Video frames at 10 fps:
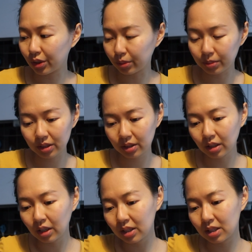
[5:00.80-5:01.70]
herbs
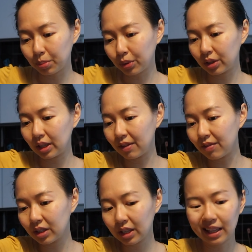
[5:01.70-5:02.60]
support
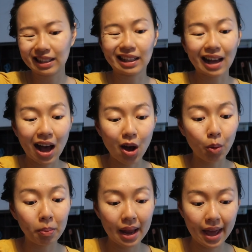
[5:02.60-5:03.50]
liver and
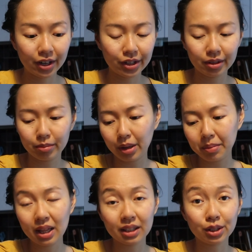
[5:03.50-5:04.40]
gallbladder.
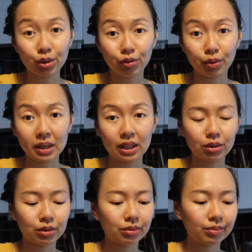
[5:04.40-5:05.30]
Maybe that's good for me
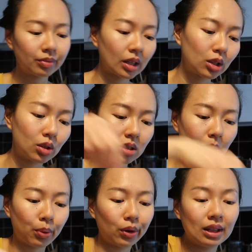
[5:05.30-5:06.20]
too, to
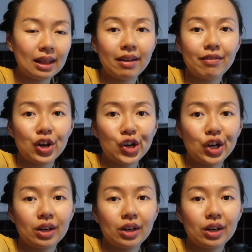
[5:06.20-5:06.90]
support liver.